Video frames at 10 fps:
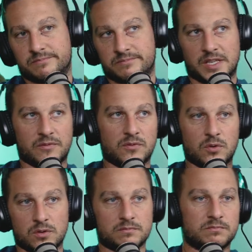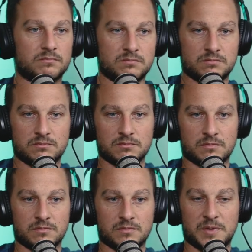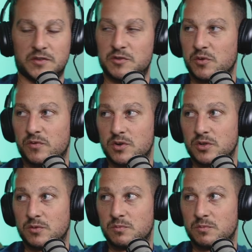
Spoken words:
therefore gives you more volume.